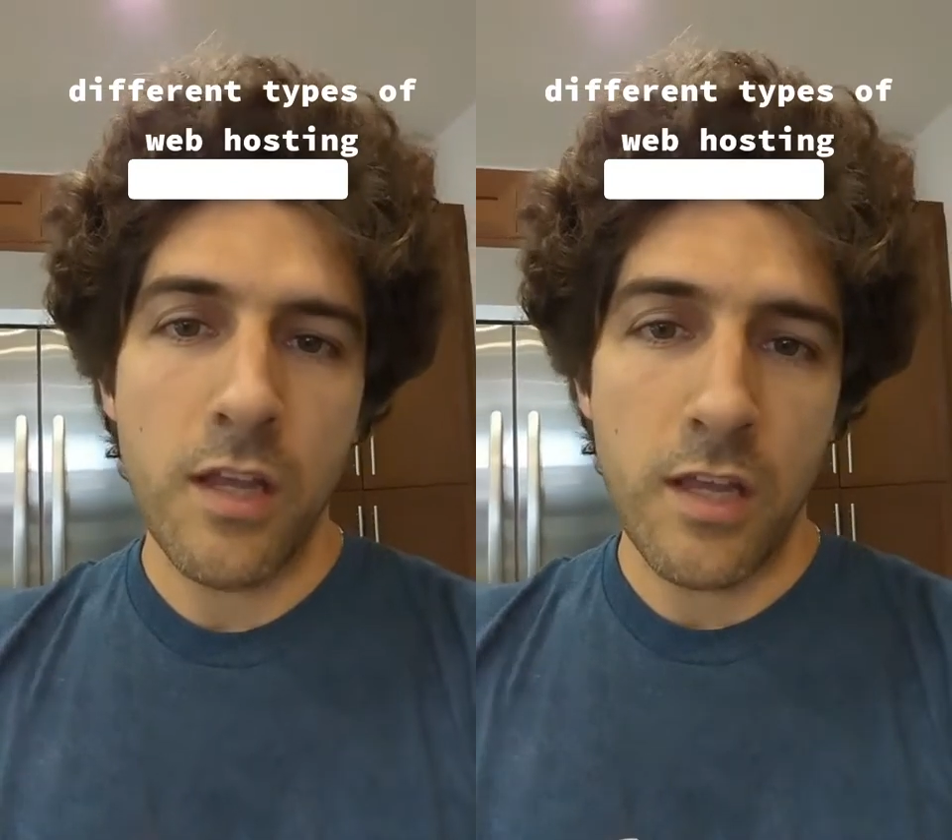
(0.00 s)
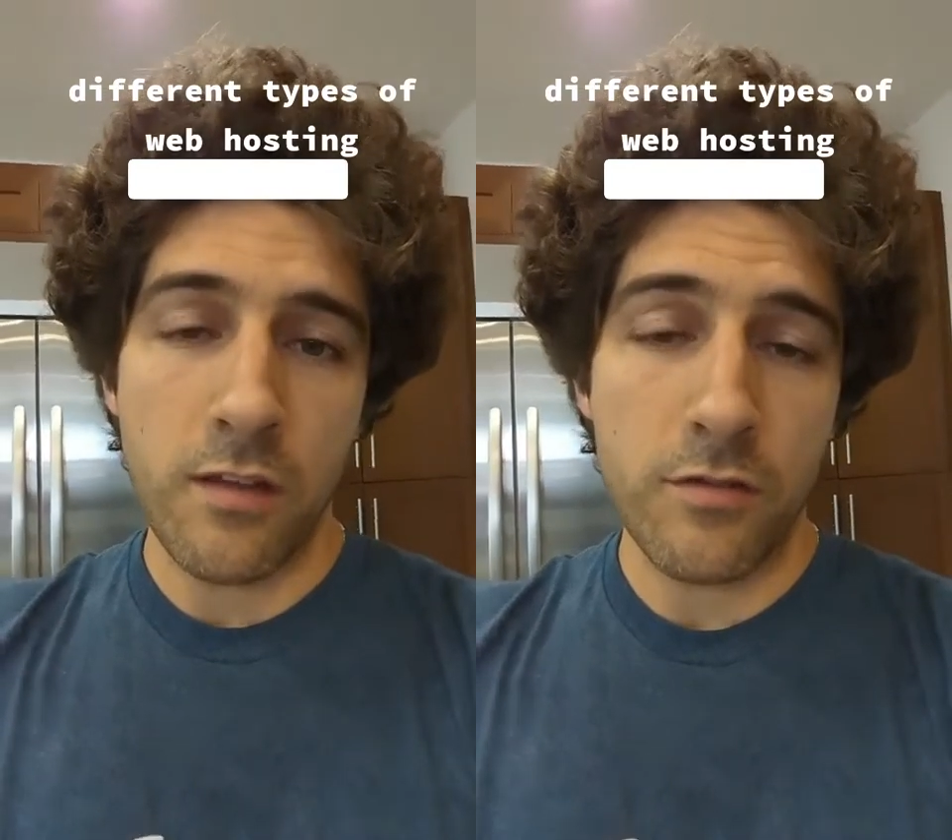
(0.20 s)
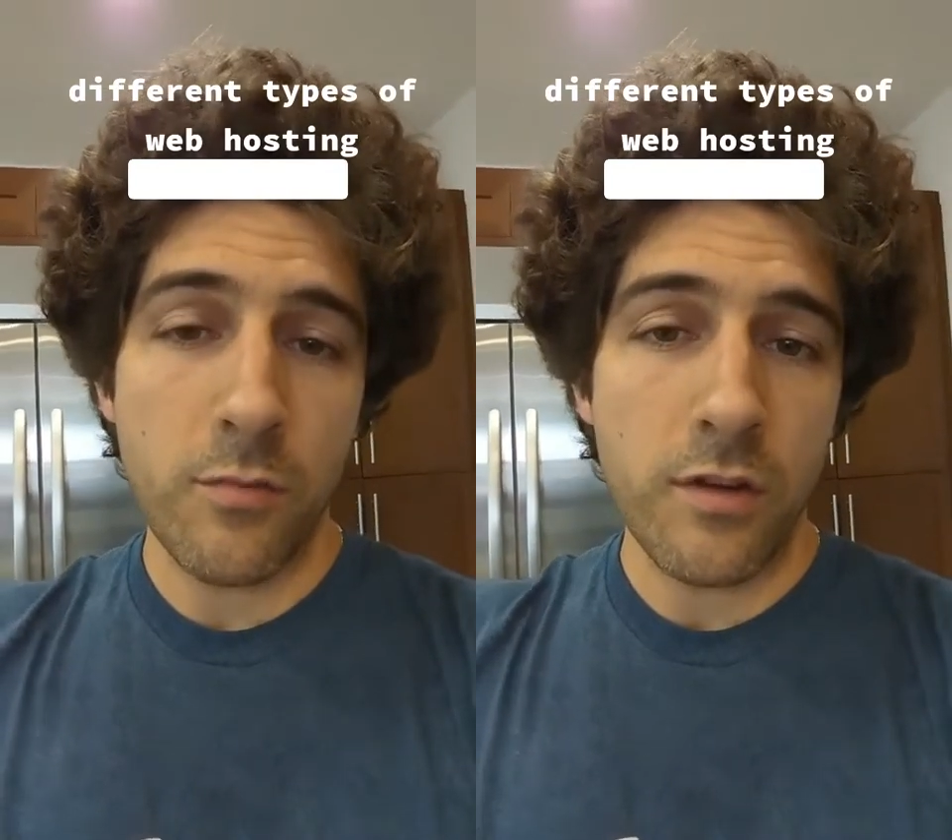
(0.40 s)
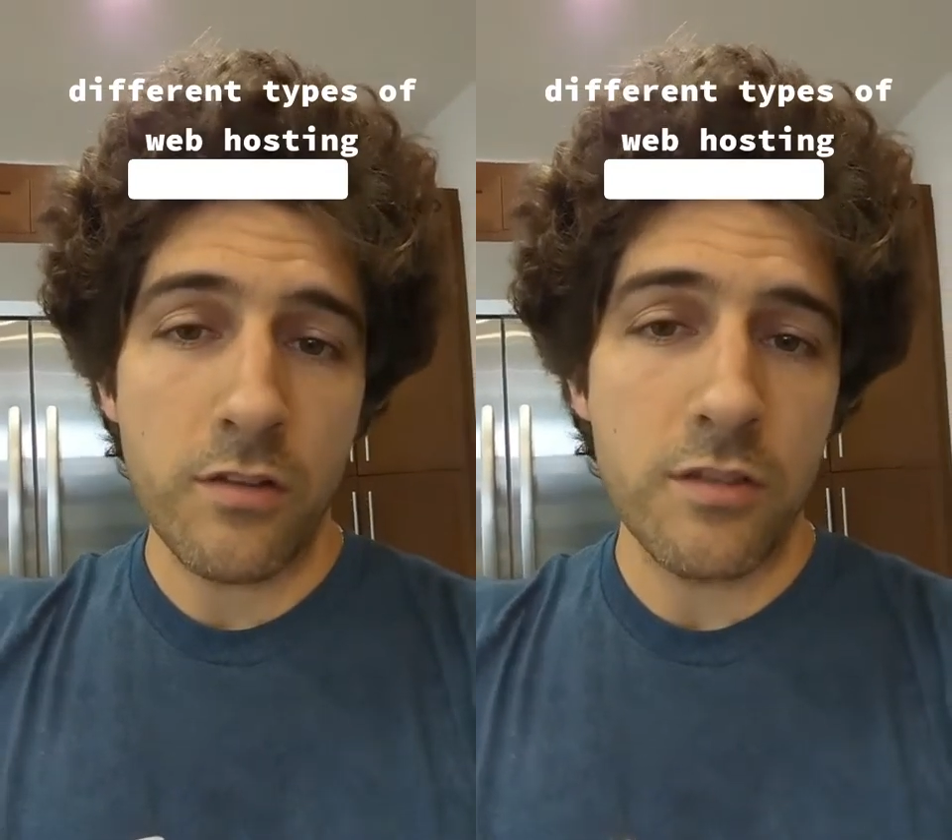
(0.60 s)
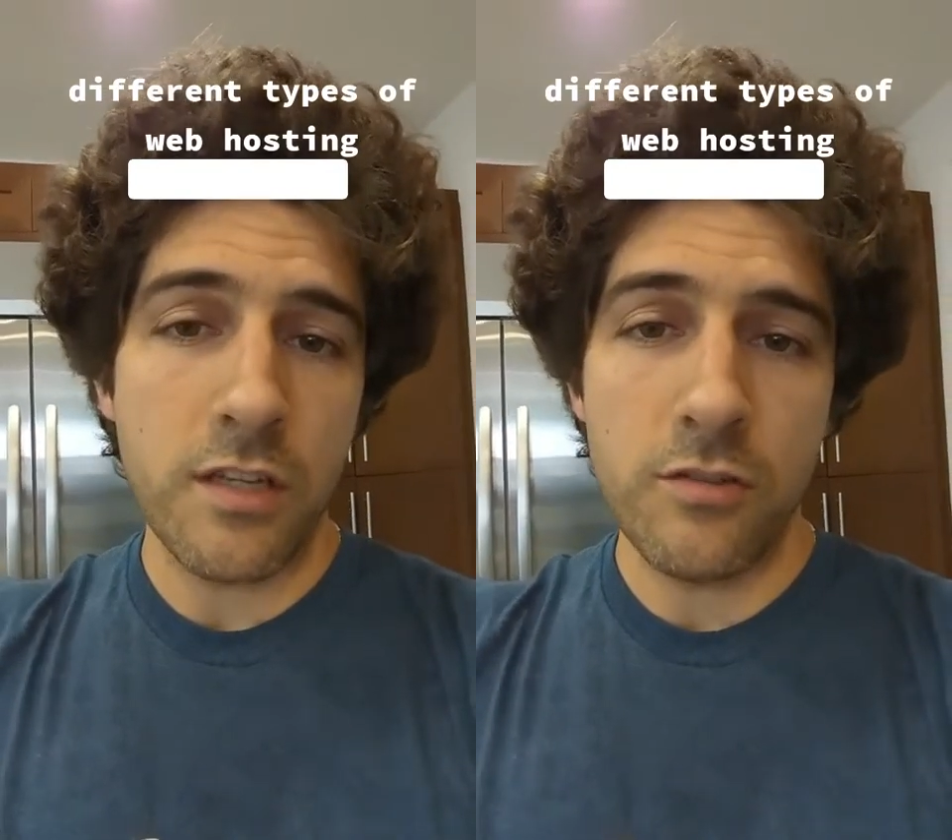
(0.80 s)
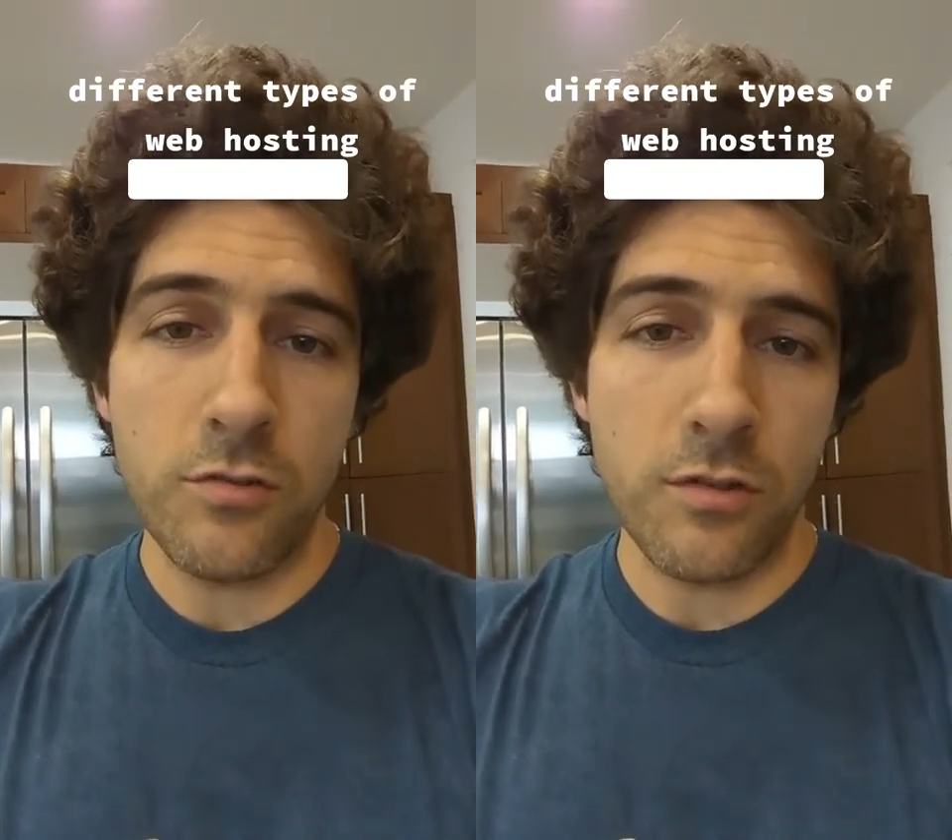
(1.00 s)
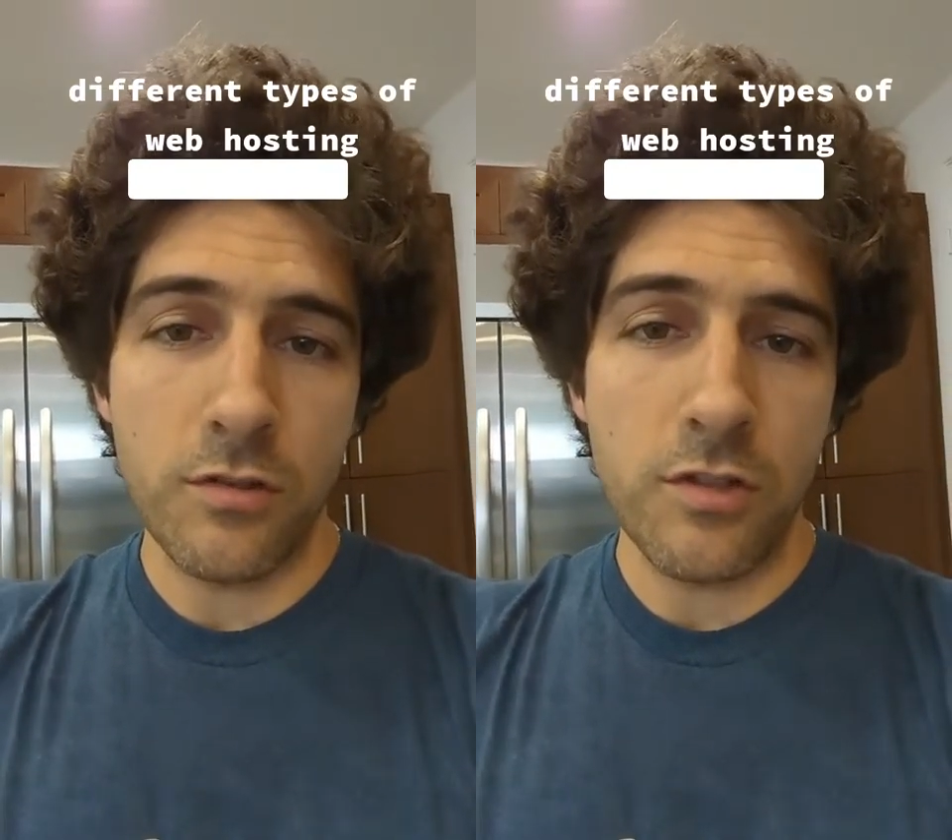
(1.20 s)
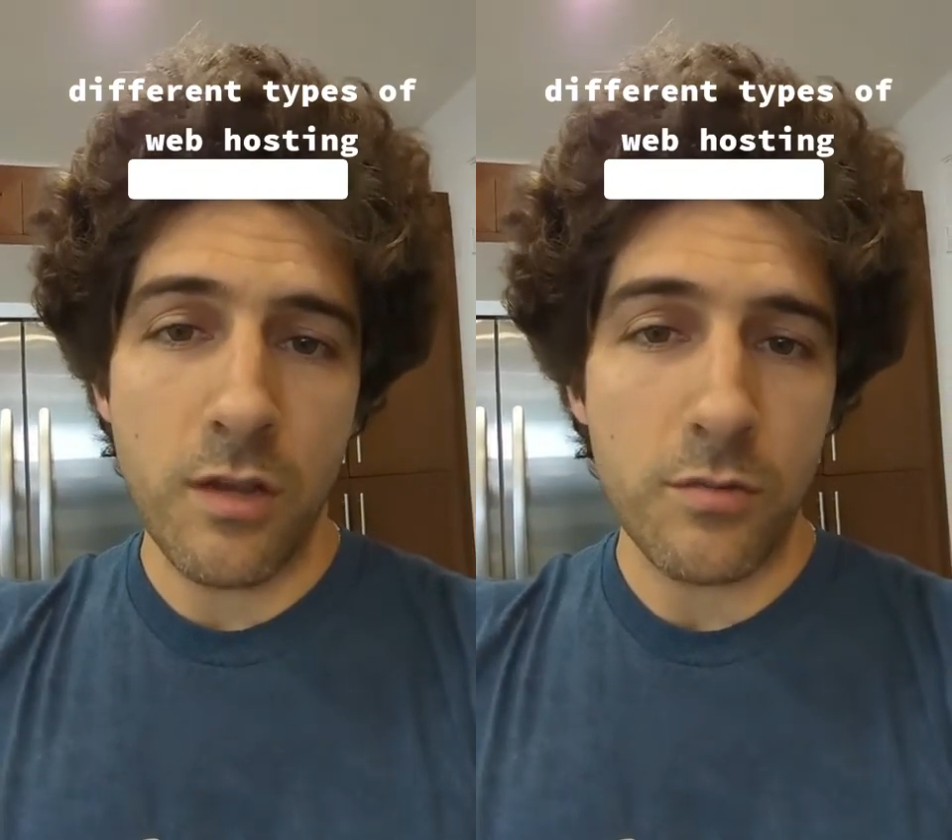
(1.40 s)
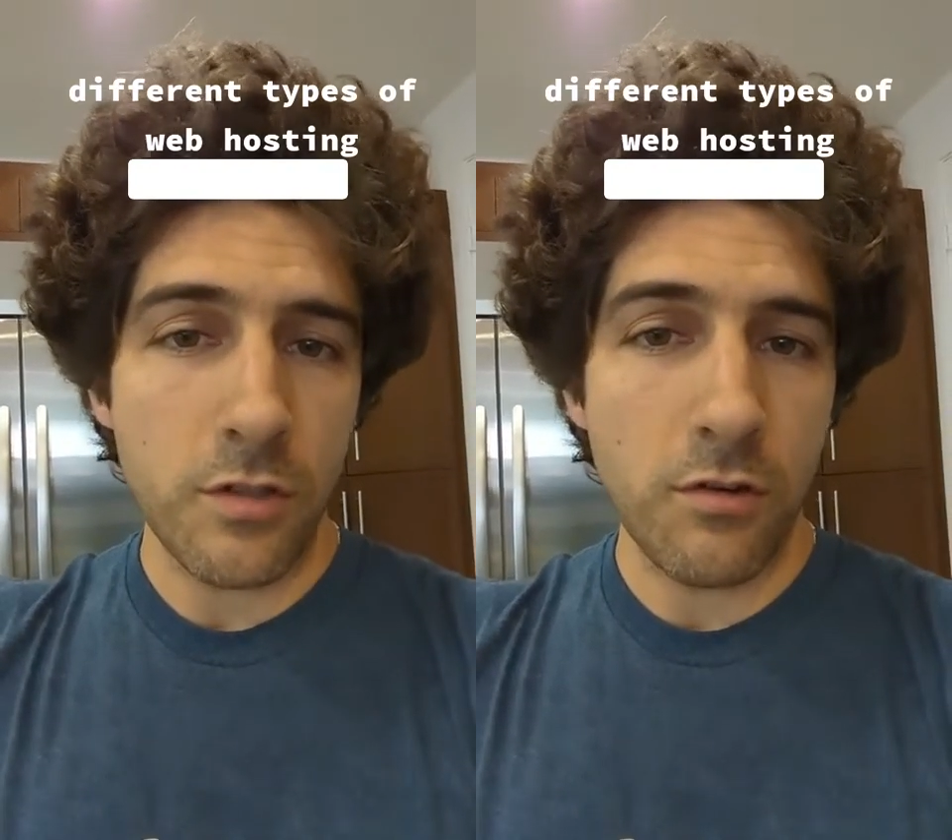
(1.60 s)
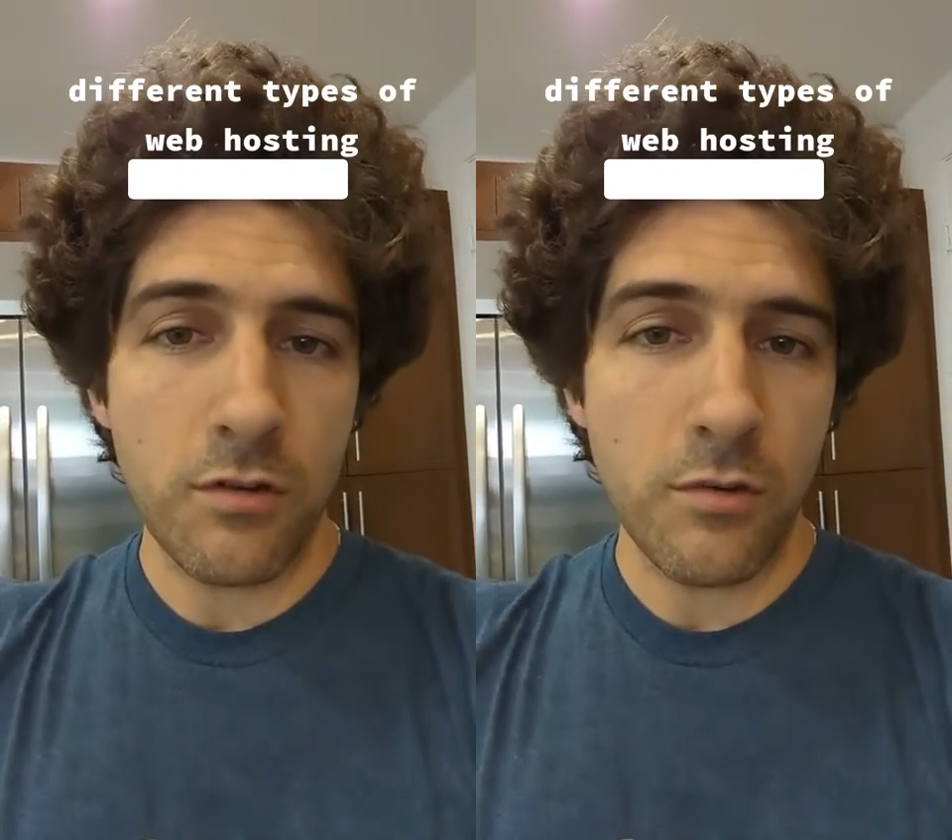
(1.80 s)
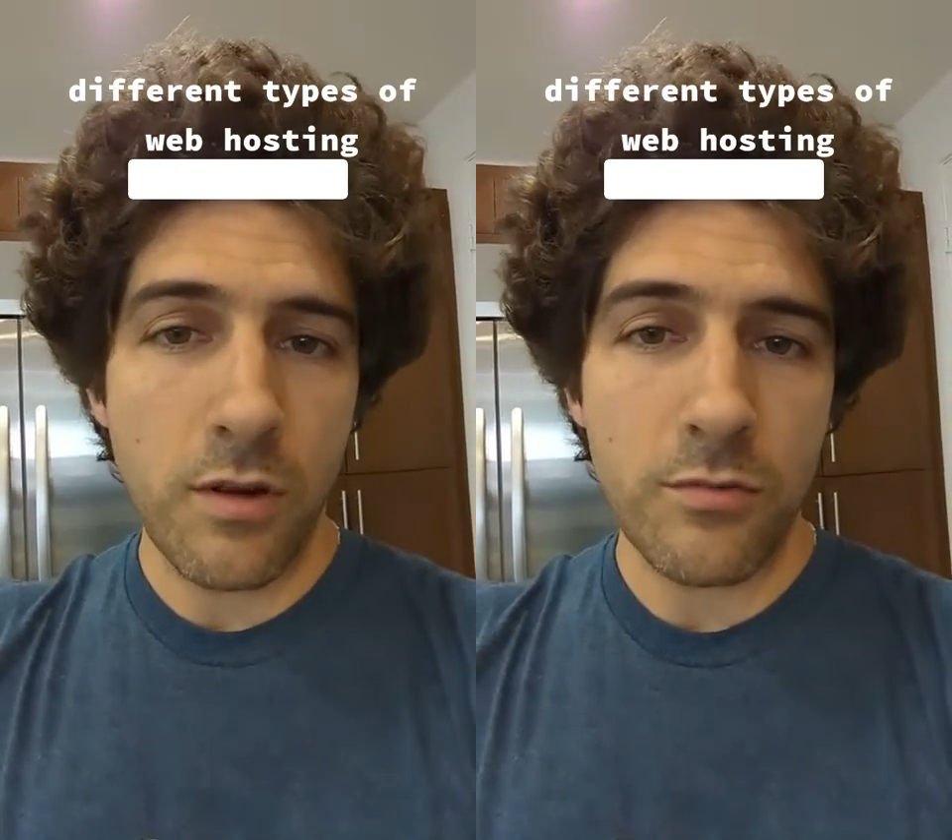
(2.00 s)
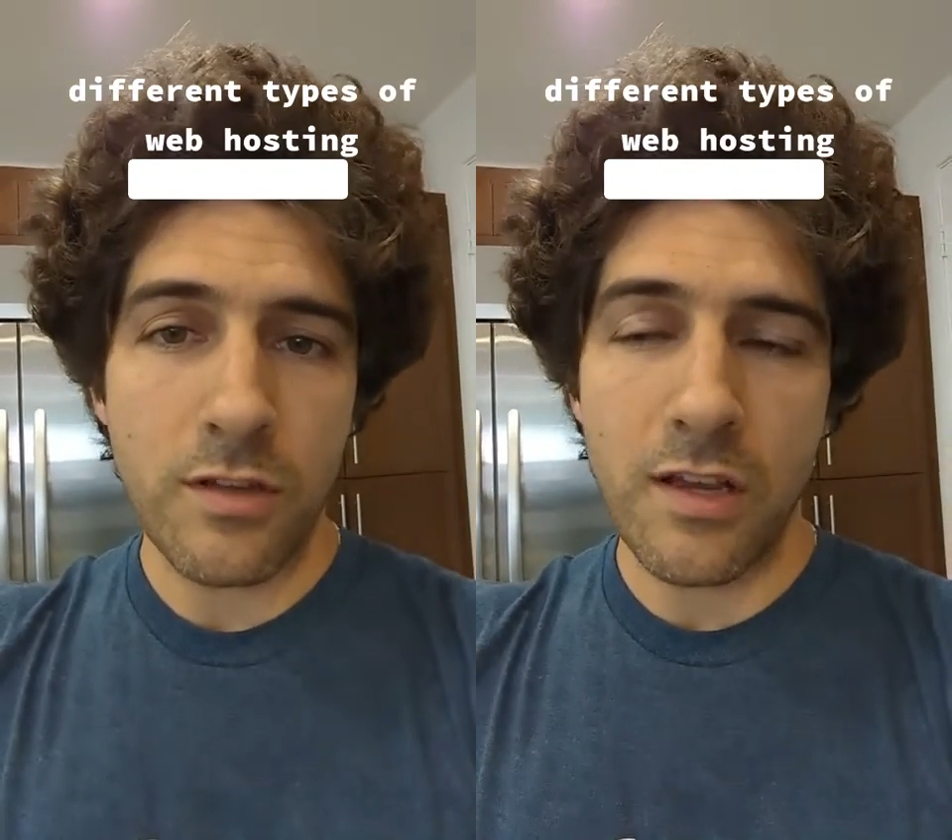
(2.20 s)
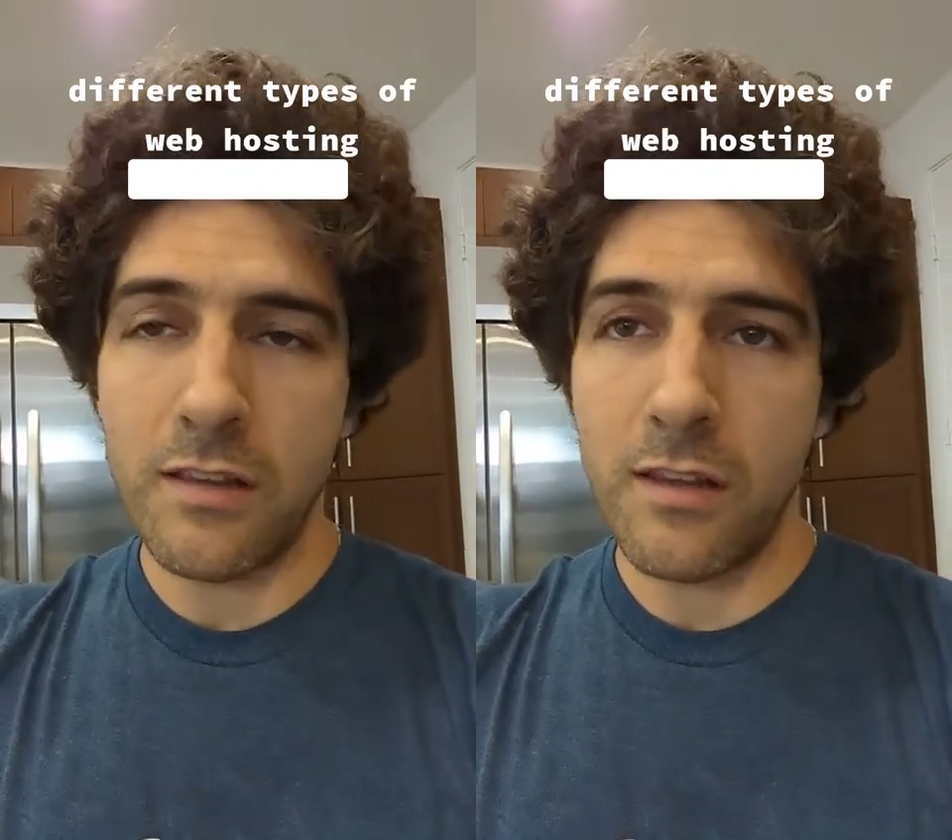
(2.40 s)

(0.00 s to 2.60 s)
if someone else didn't do a good job securing their website,